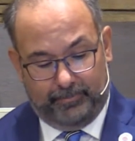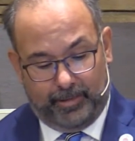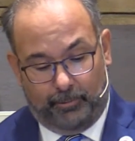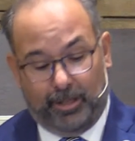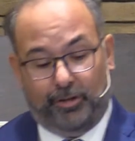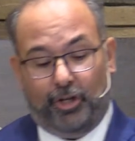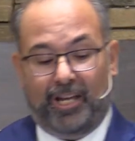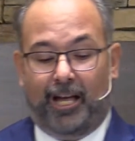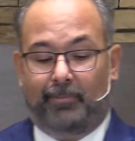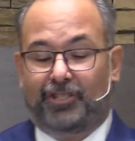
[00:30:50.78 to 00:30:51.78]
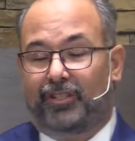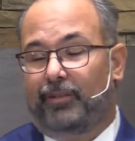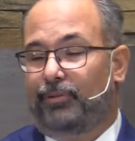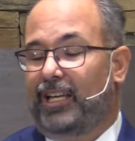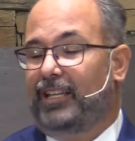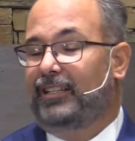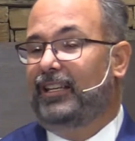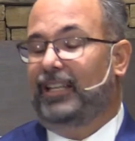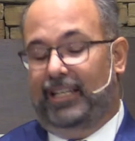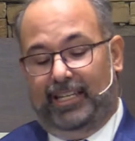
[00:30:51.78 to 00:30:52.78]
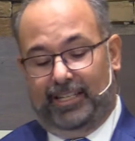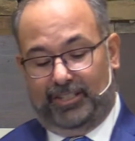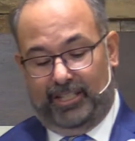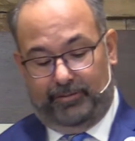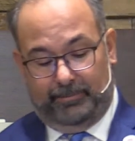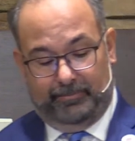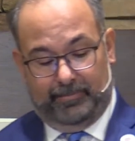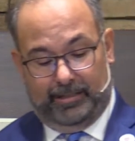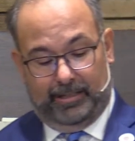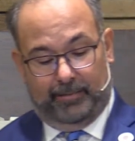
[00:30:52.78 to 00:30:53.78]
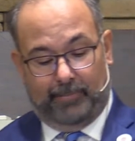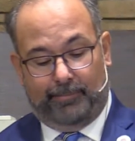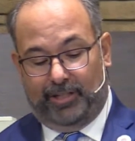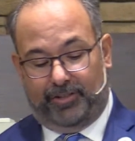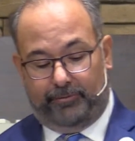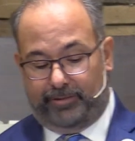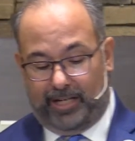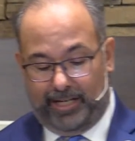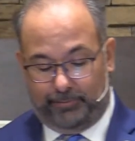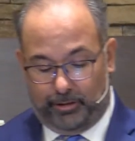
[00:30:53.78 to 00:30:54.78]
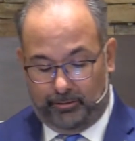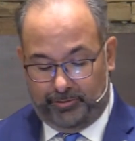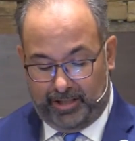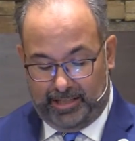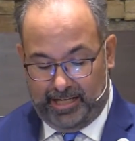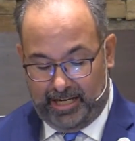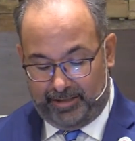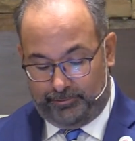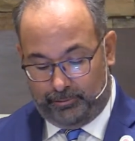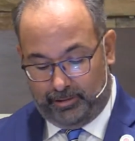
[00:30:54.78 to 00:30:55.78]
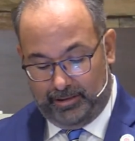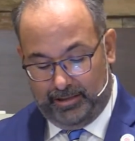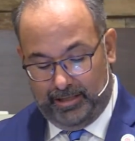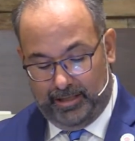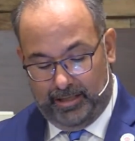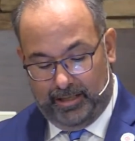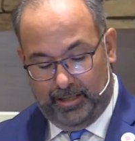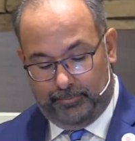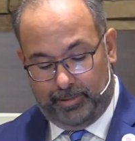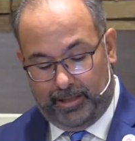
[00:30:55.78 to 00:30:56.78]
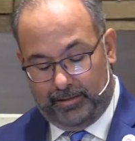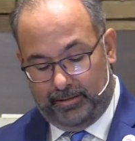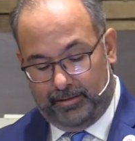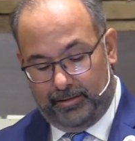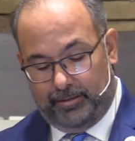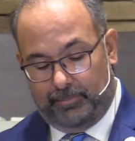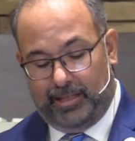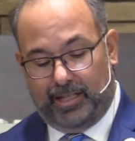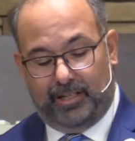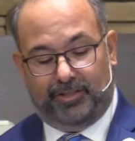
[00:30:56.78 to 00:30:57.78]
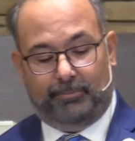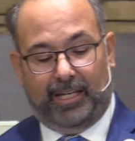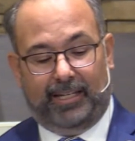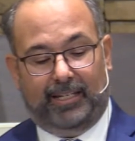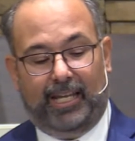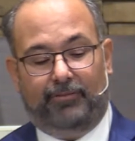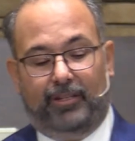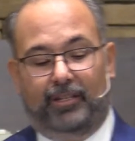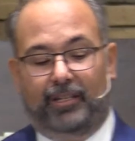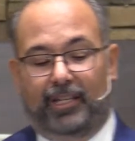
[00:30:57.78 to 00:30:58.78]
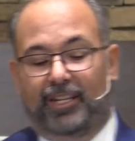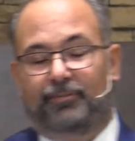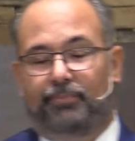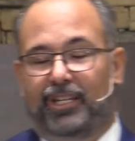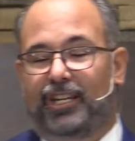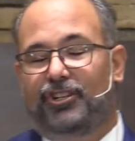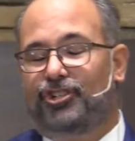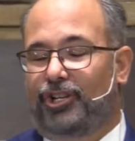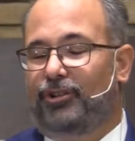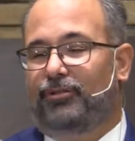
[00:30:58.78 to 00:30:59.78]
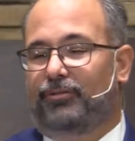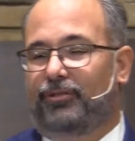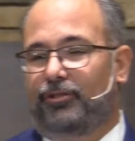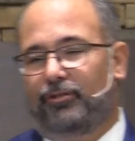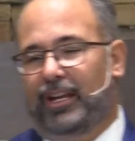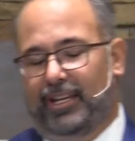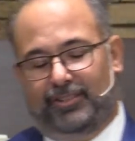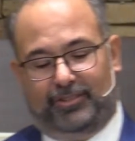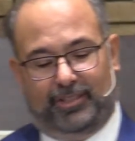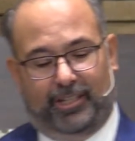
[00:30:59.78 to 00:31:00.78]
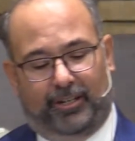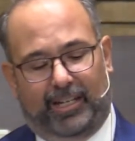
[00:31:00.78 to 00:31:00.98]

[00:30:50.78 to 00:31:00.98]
We don't know how much of the bread he has given. Maybe it's the 5 loaves that he asked for. But be that as may, David is being shown grace here.